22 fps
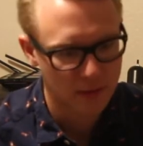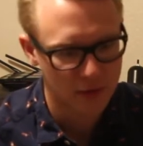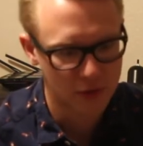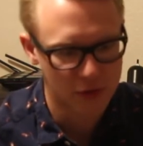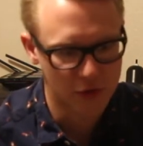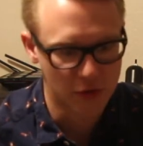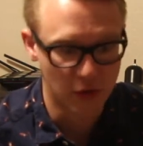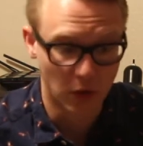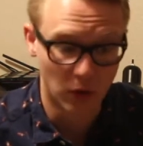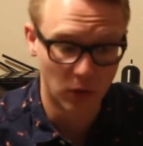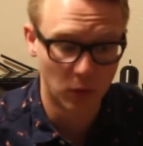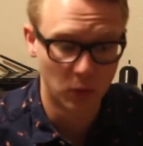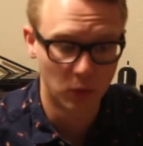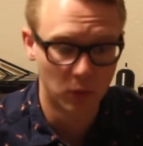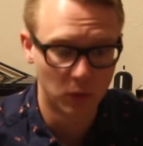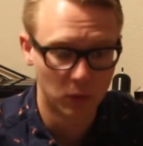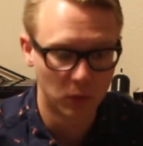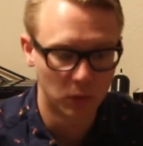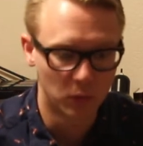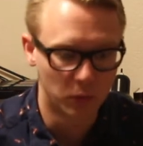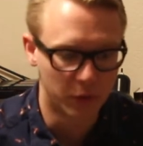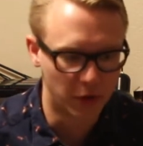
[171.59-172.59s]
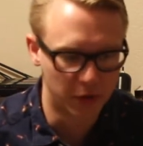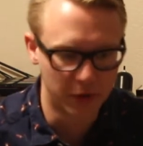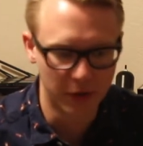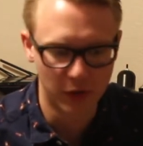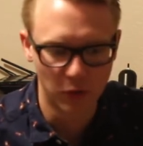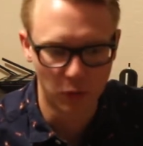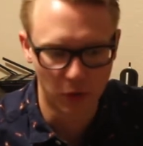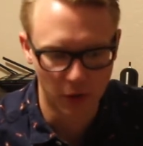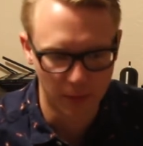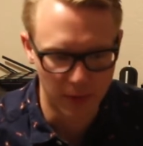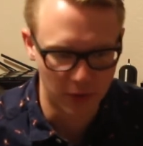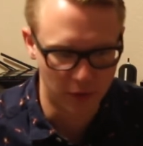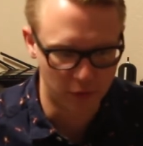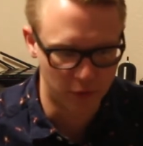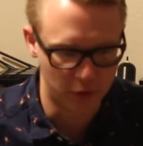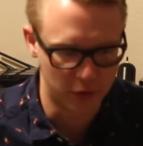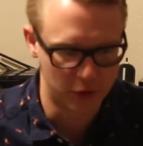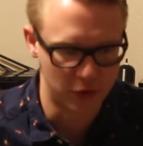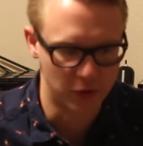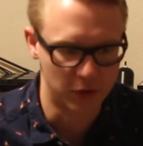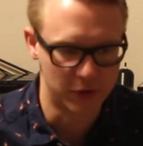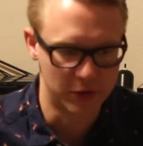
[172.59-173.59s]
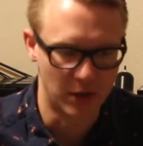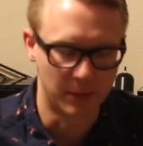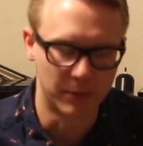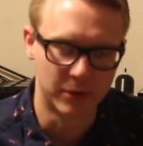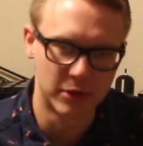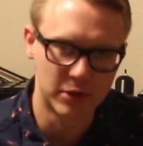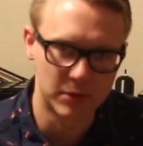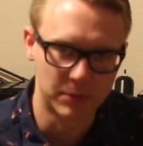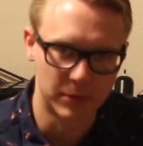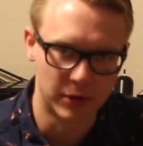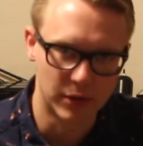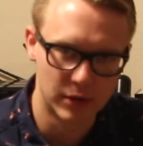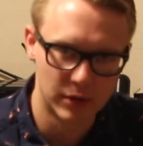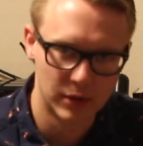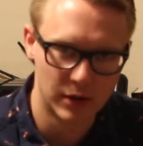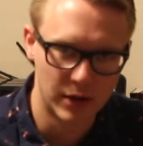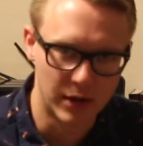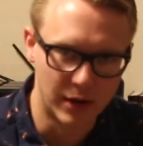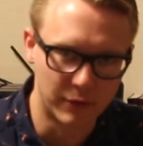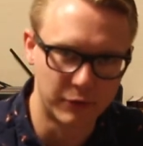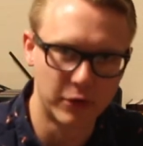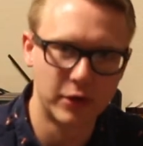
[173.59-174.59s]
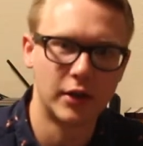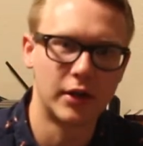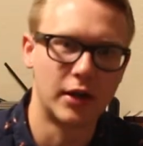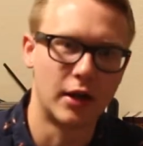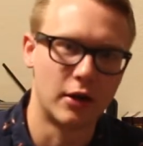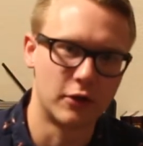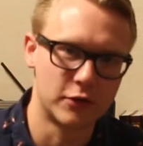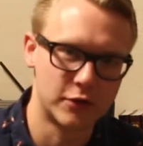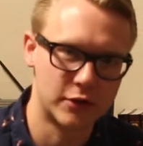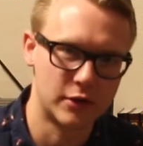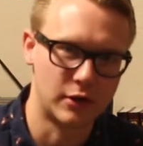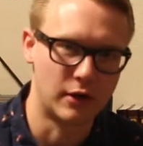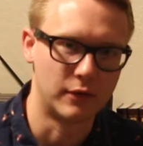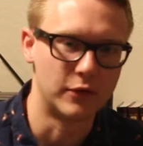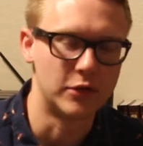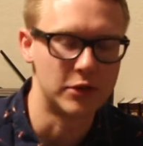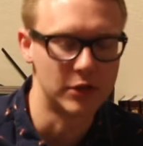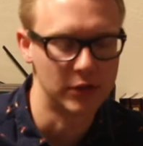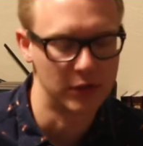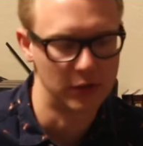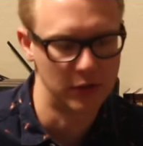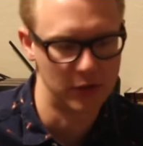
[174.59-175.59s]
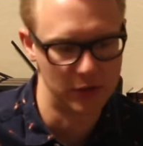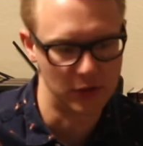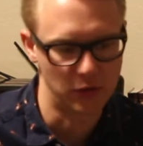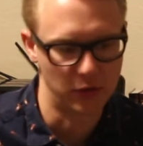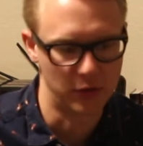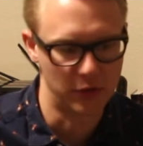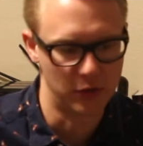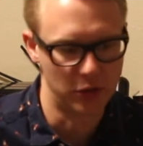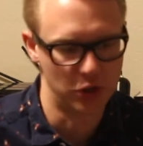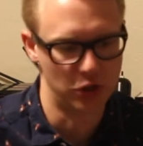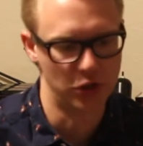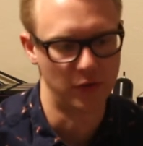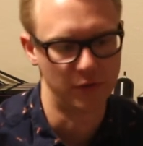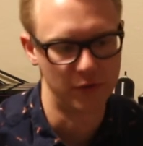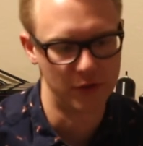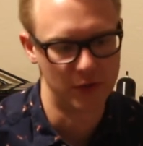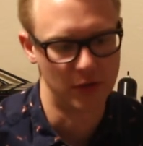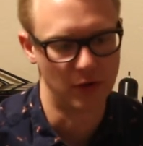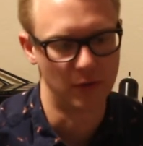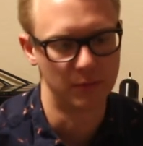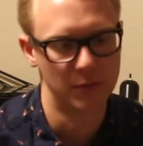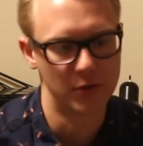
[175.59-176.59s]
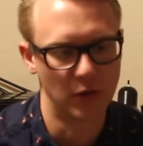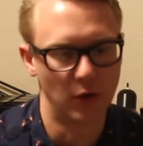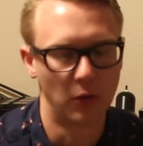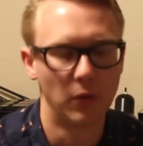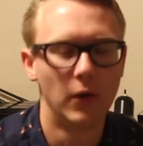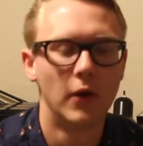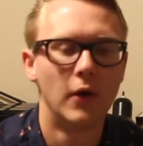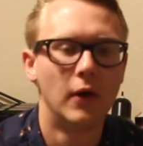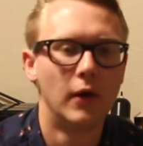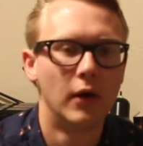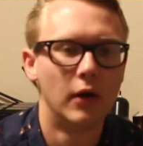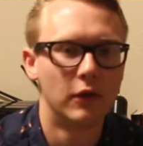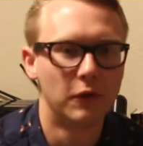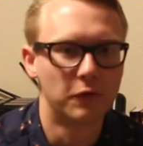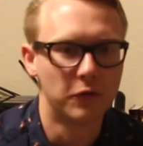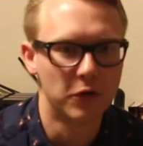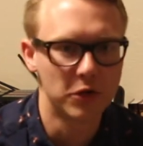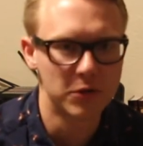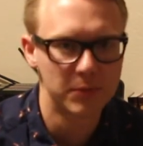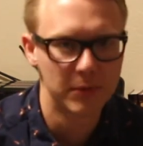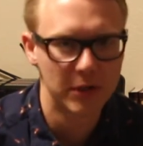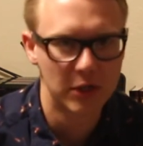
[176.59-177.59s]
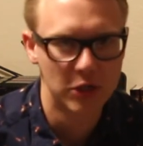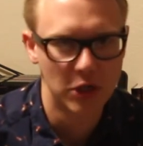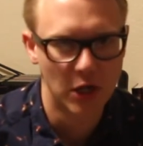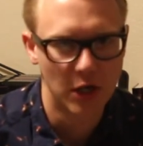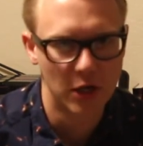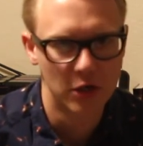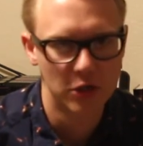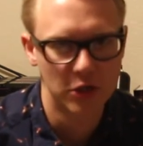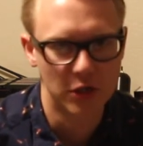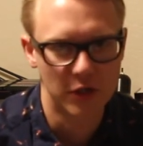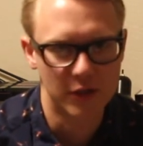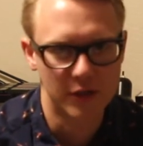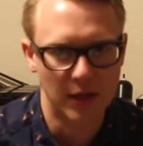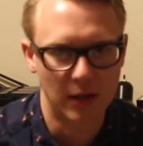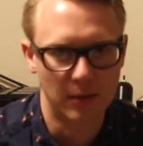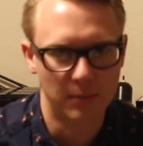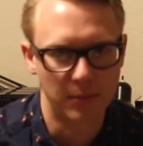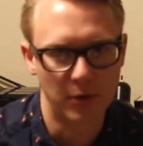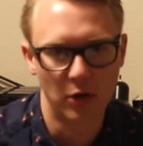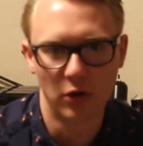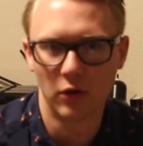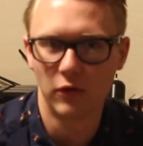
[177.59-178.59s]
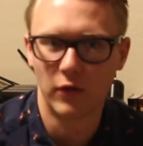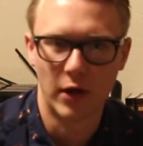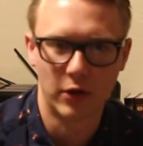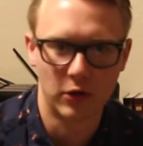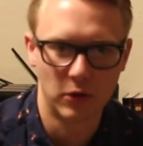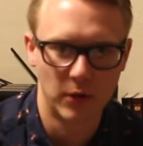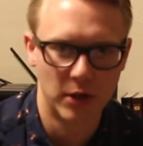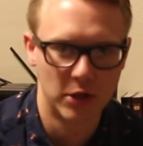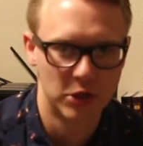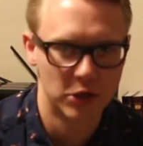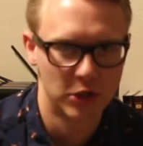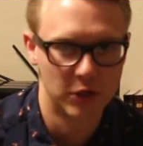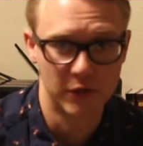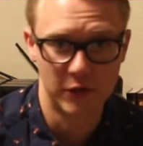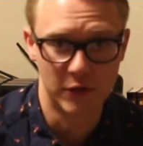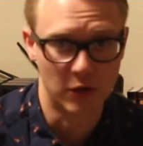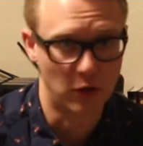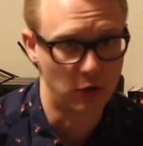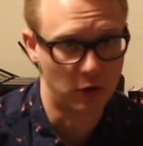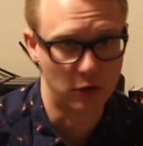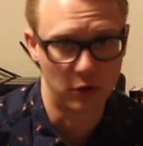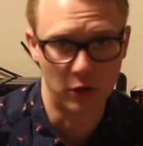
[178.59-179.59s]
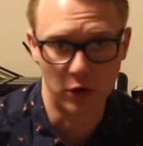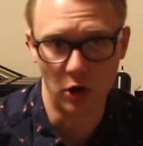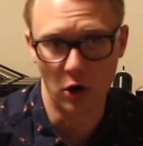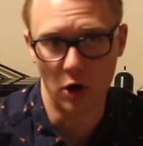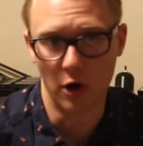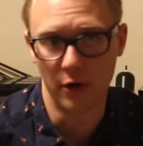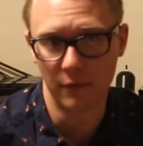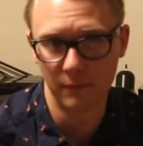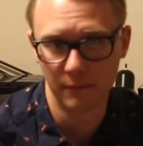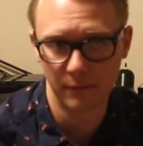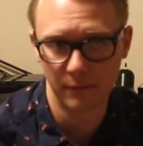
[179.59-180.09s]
So we don't need to worry about the first two assignments, but everything else obviously is going to shift some. So the first big change is that peer evaluations are gone